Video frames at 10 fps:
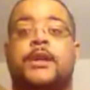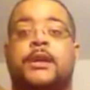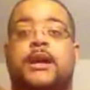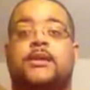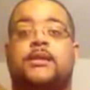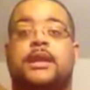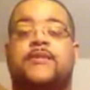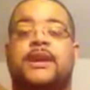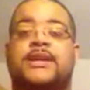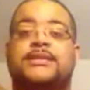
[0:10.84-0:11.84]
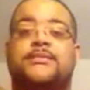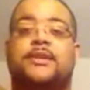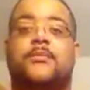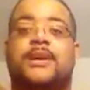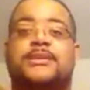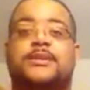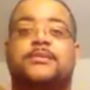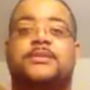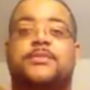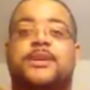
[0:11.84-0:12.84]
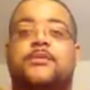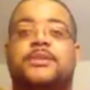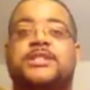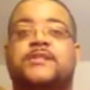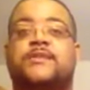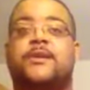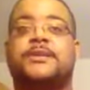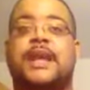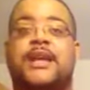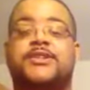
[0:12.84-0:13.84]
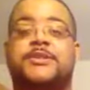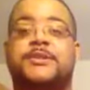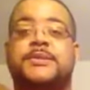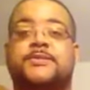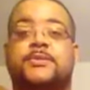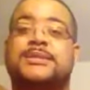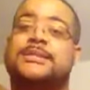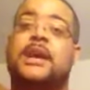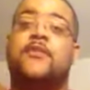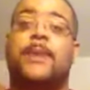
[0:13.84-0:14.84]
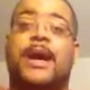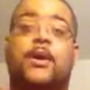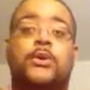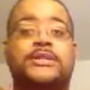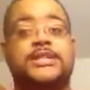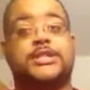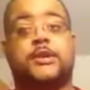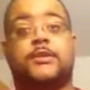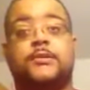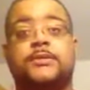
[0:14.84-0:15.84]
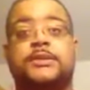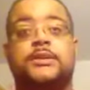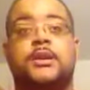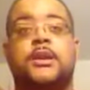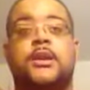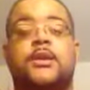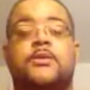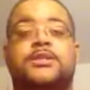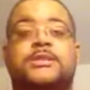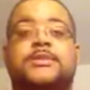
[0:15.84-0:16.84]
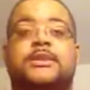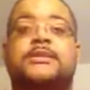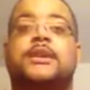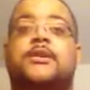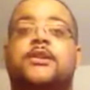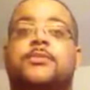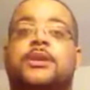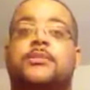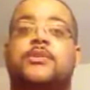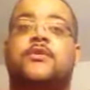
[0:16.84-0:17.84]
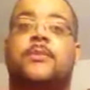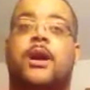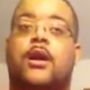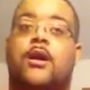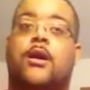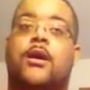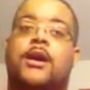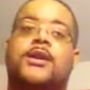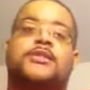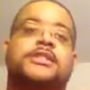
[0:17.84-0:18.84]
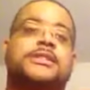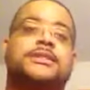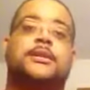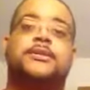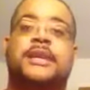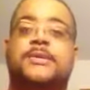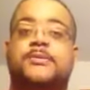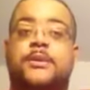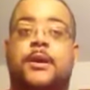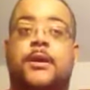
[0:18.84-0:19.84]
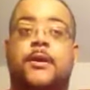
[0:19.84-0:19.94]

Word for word: Now I know a lot of you guys best know Tamia when she first got introduced, was discovered by Quincy Jones when she was on his song You Put A Move On My Heart, and you know she did slow jams with